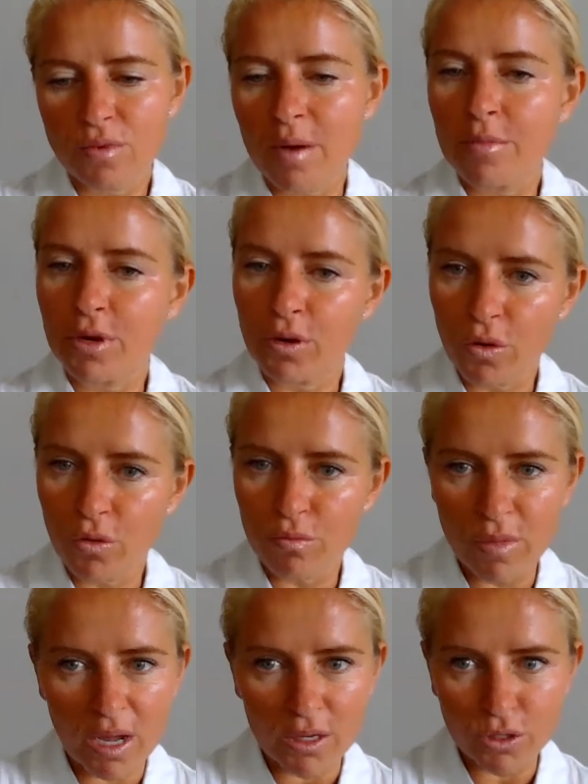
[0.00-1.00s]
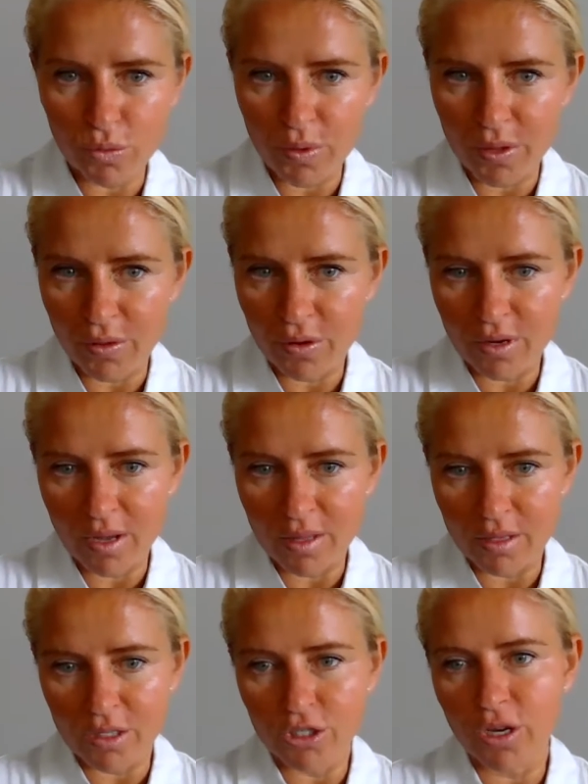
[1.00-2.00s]
coming home as to whether or
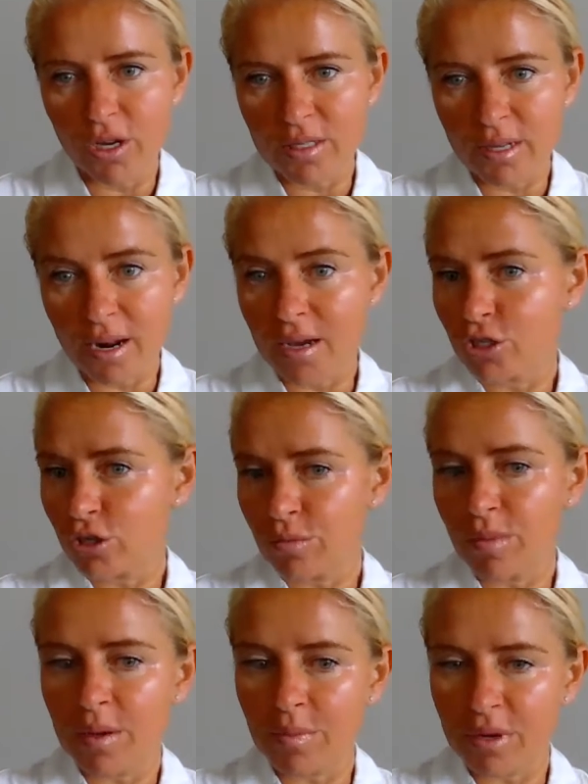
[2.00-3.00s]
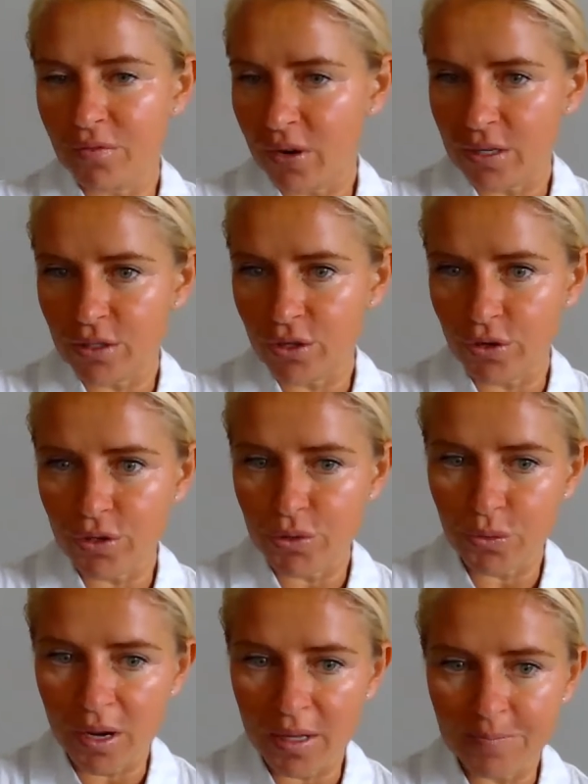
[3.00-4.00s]
not there's a chance that I actually might be infecting her
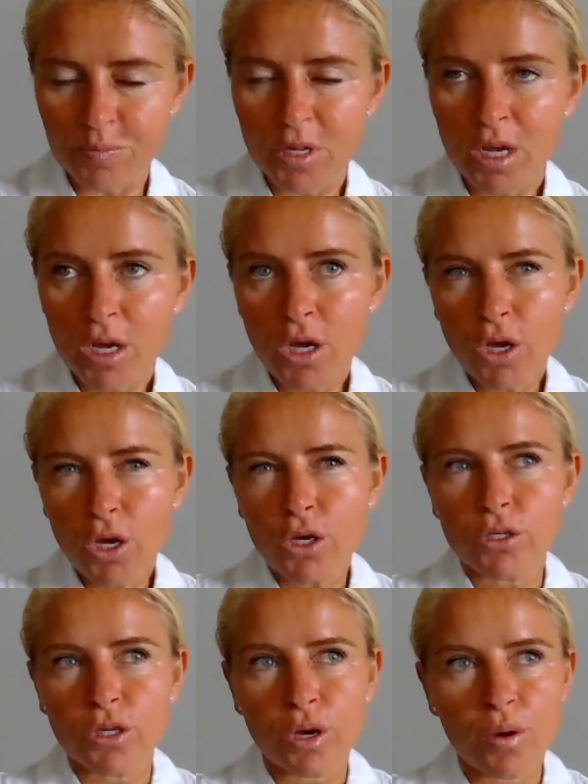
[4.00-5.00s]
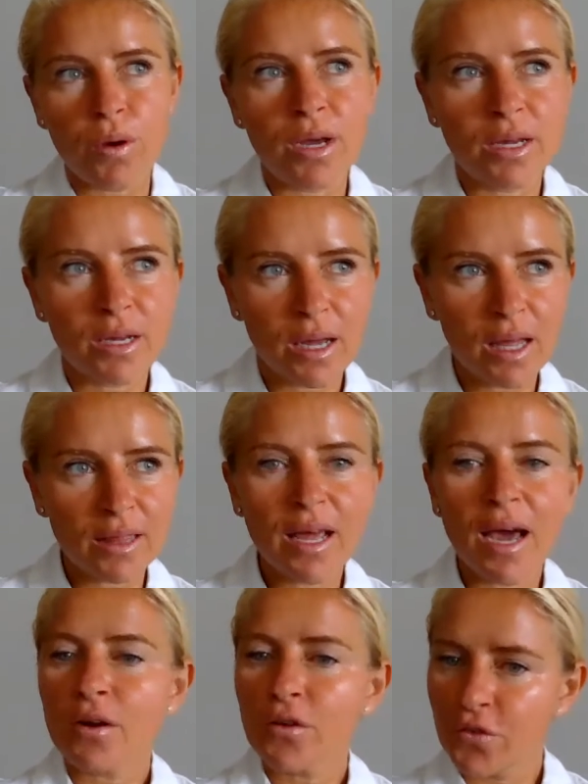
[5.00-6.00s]
as well. So a
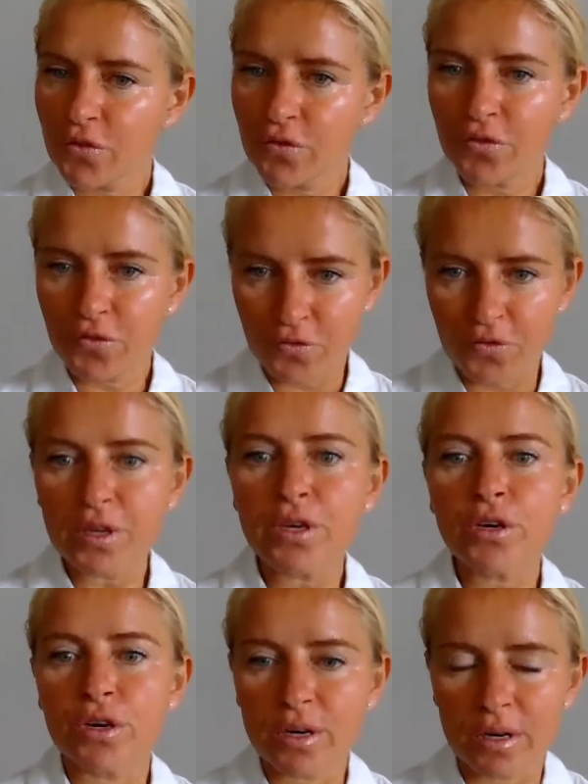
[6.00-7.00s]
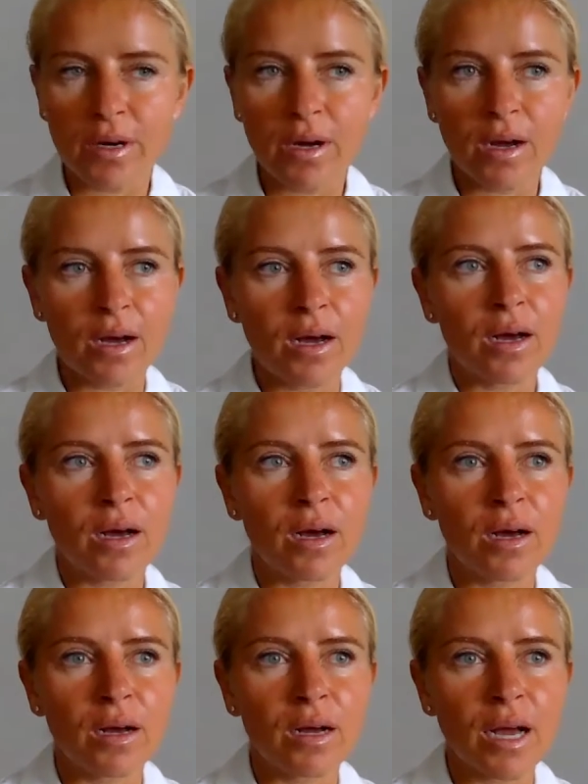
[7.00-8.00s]
lot of fear,
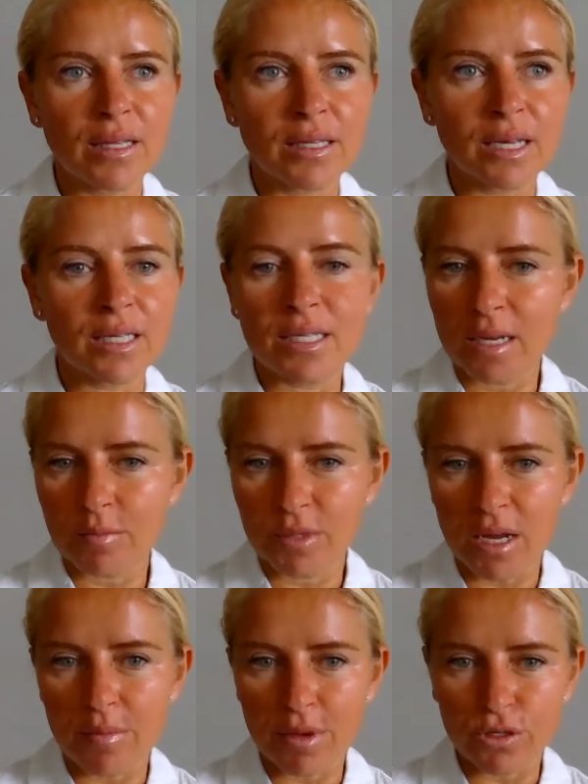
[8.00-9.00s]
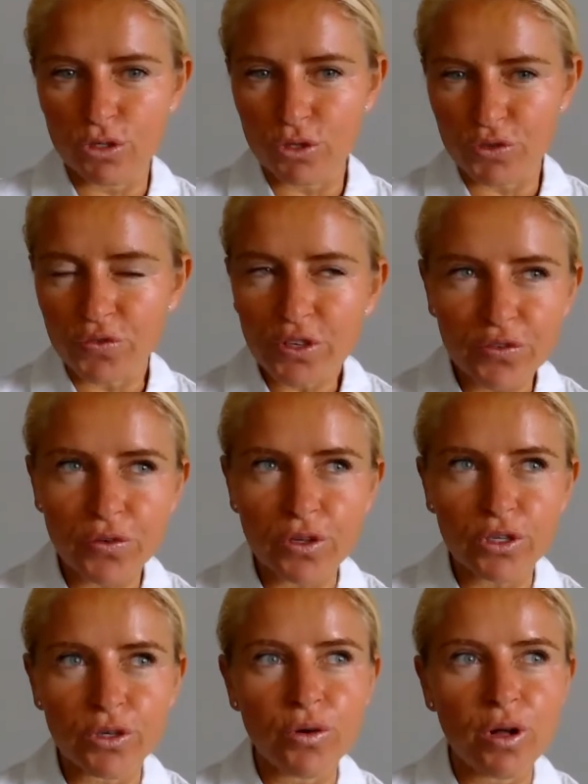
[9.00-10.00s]
and at the same time as you're
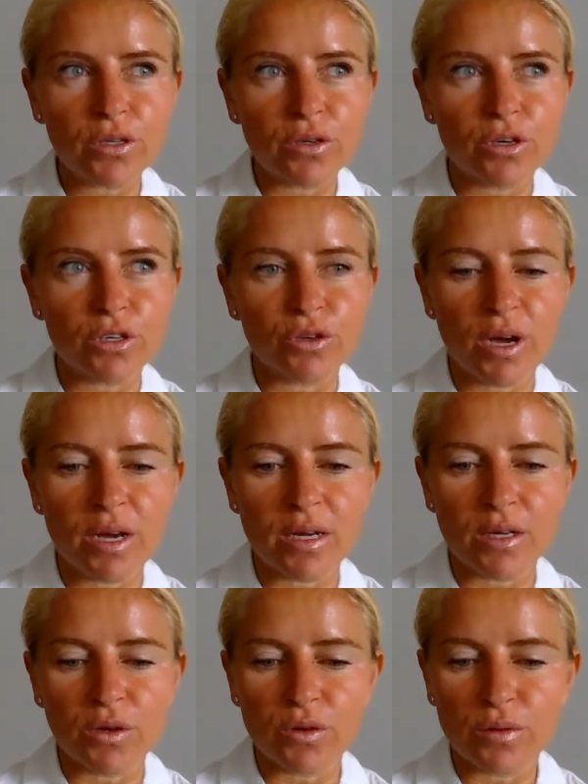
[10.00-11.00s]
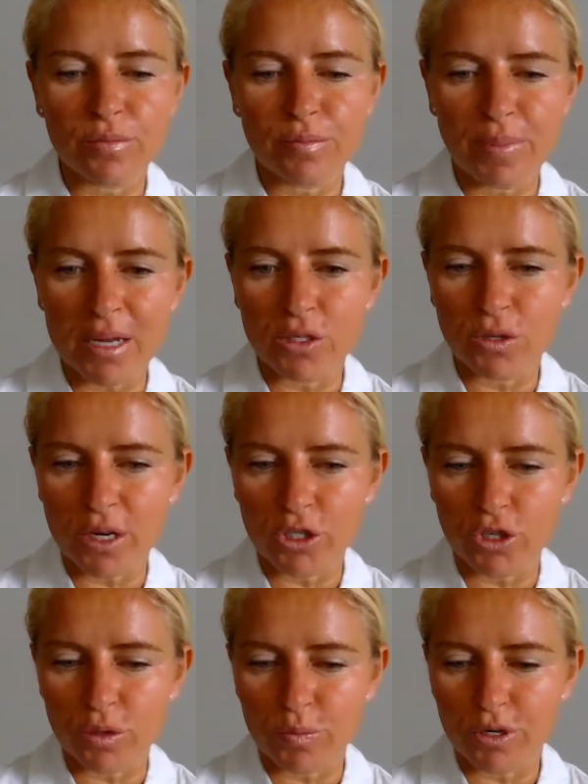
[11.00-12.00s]
fearful, you also are trying your best to
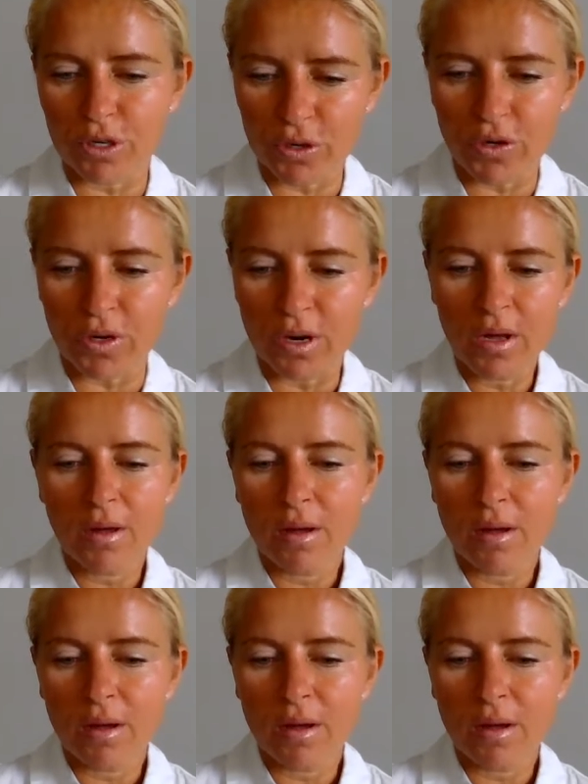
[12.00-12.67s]
actually put your